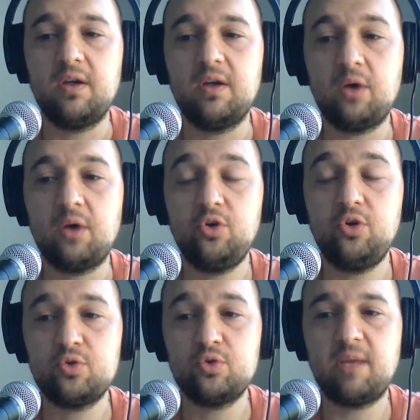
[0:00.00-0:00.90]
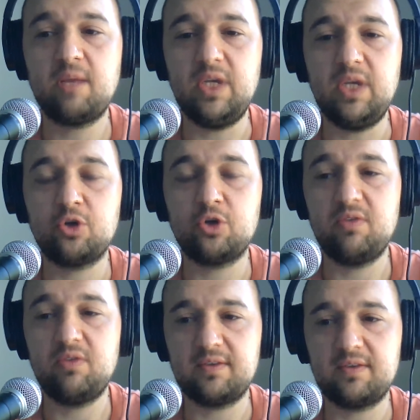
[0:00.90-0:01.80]
How do you use them in your
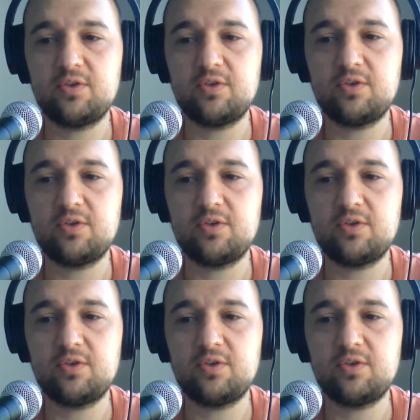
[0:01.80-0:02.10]
advantage?